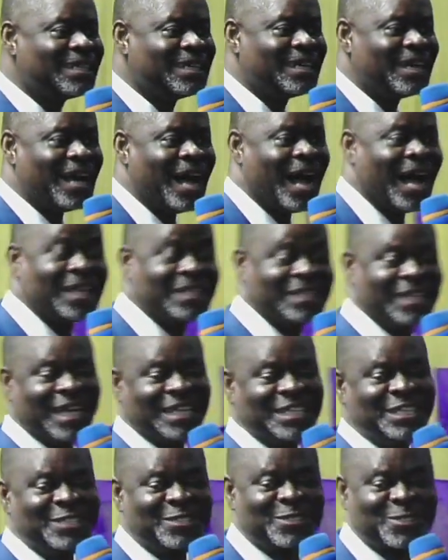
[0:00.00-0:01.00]
and then
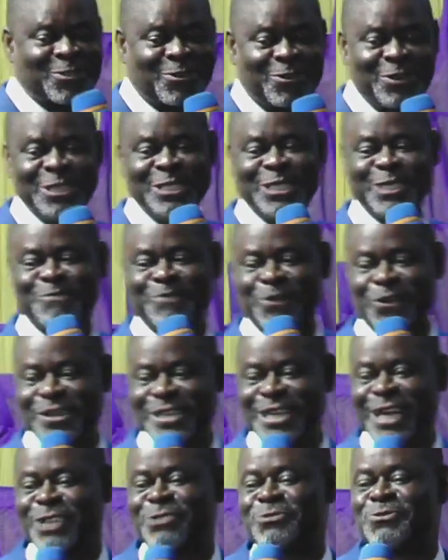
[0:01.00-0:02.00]
he saw his
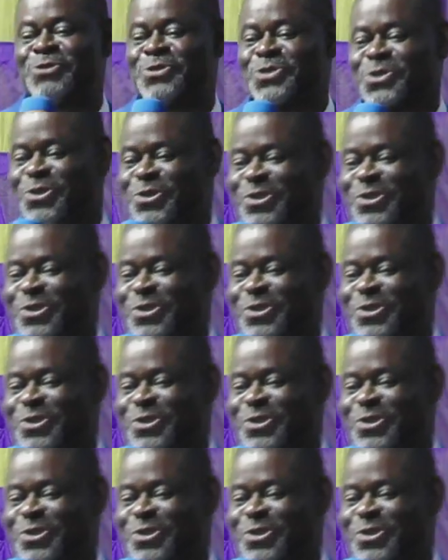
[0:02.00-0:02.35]
brothers who sold